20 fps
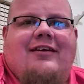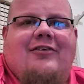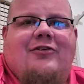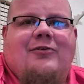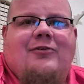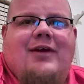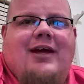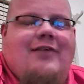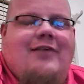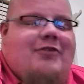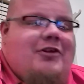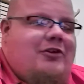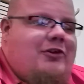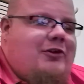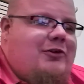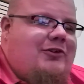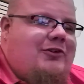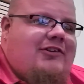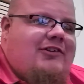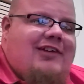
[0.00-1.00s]
We have a new
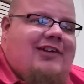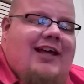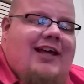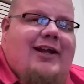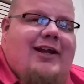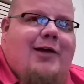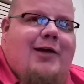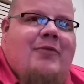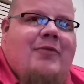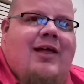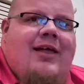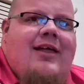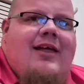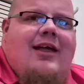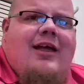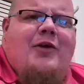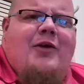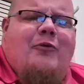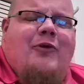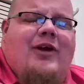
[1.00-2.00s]
setup,
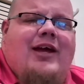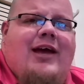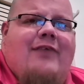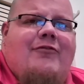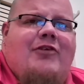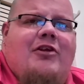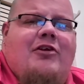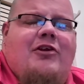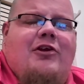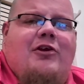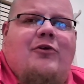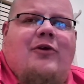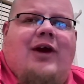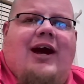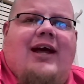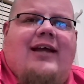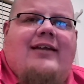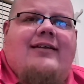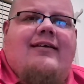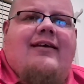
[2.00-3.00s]
and we have a new
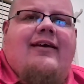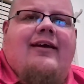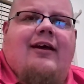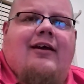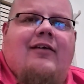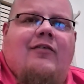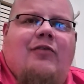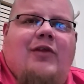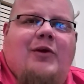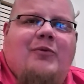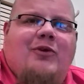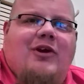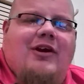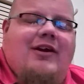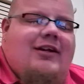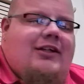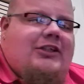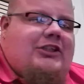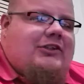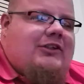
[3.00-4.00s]
idea that we're going
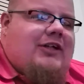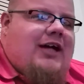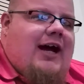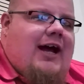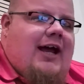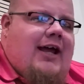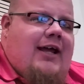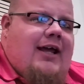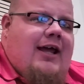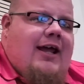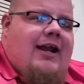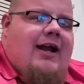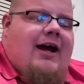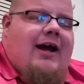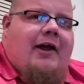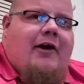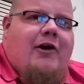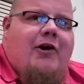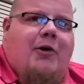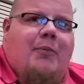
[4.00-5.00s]
to try, and I
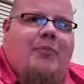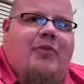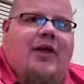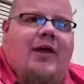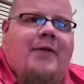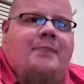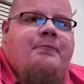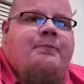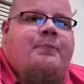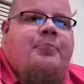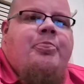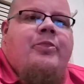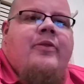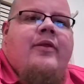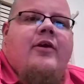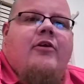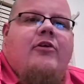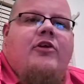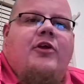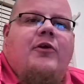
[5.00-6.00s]
hope that
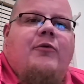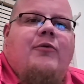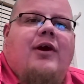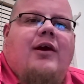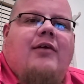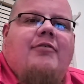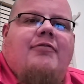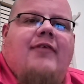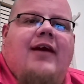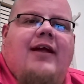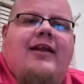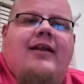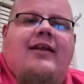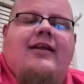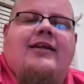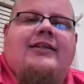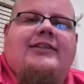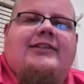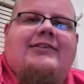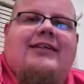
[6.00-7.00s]
you all find it
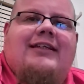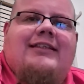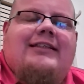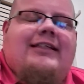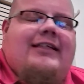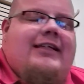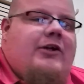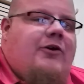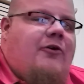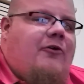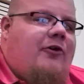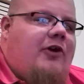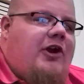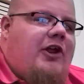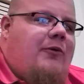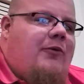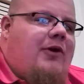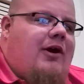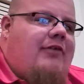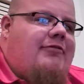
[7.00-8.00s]
interesting, or you
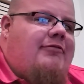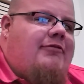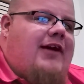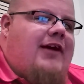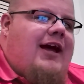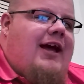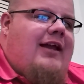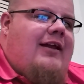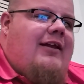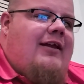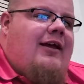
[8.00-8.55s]
all find